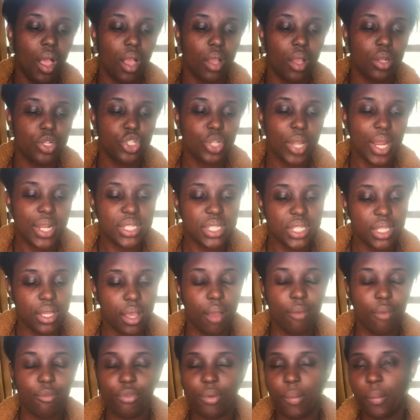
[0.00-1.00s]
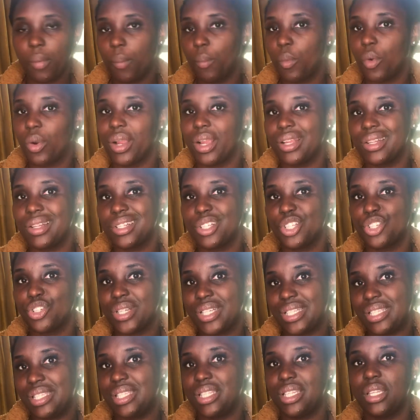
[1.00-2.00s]
Try to come from a more
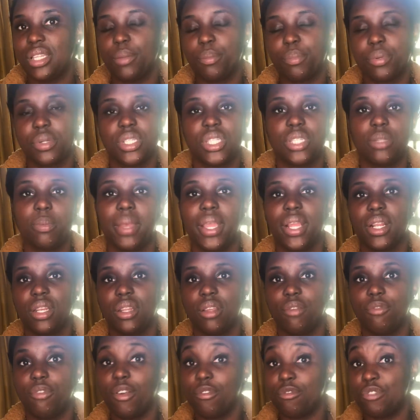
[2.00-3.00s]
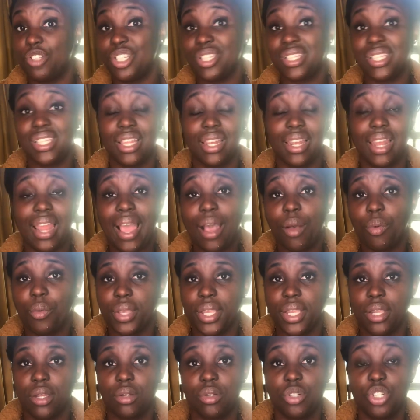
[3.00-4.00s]
transcendent perspective of just
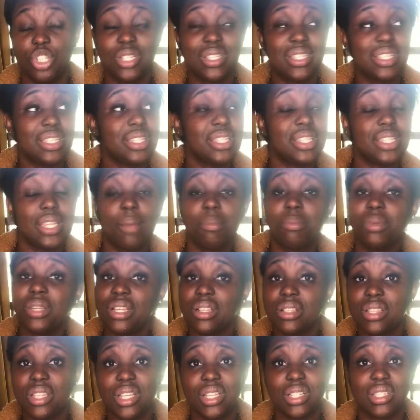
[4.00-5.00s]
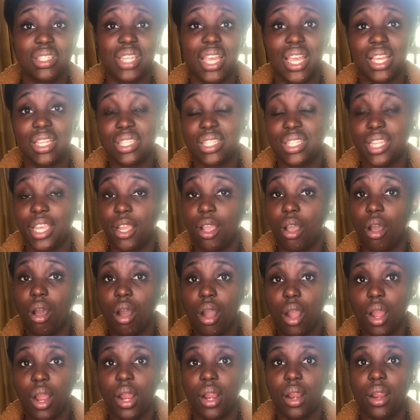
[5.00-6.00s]
allowing, just accepting things as they
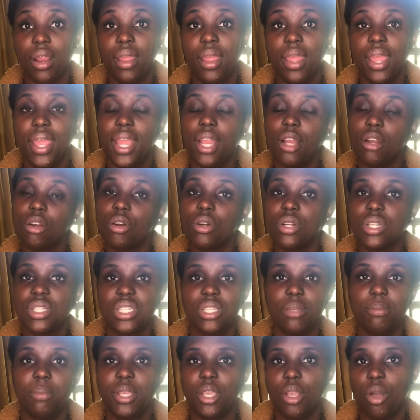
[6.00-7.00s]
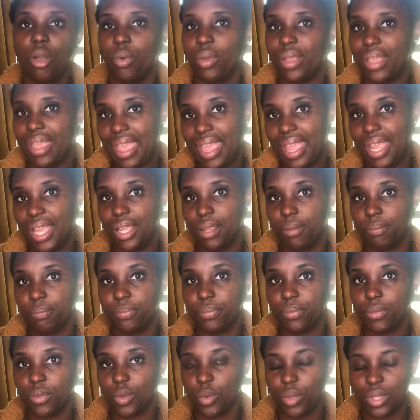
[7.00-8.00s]
are, and learning to be okay
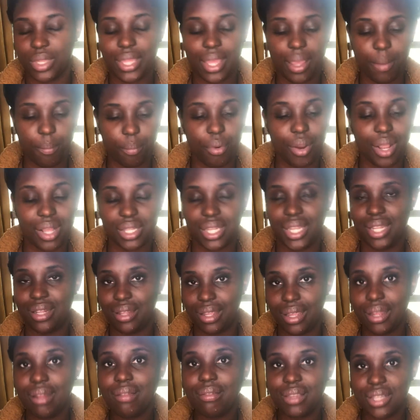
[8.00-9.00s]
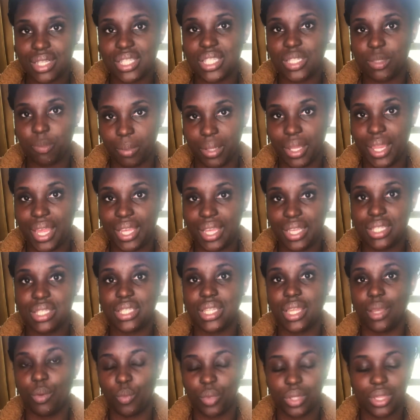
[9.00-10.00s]
with that process and in this place
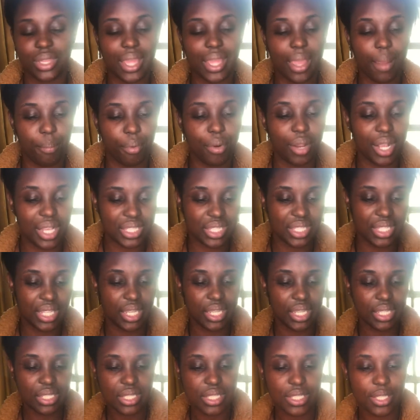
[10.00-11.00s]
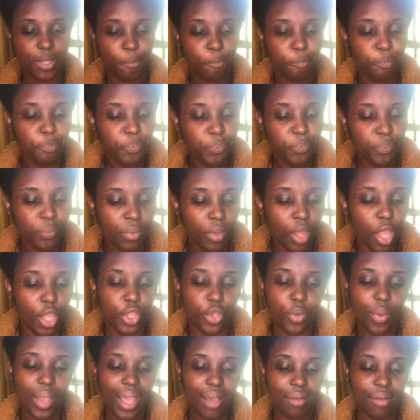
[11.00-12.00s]
and with that process.
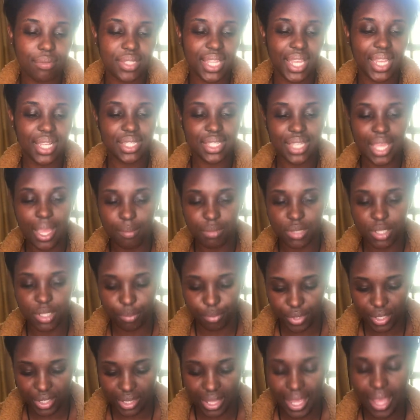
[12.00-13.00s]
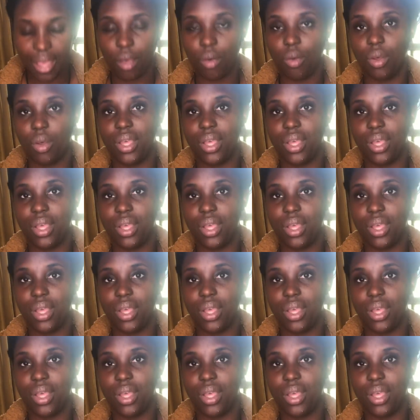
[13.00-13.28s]
You have take time to breathe out.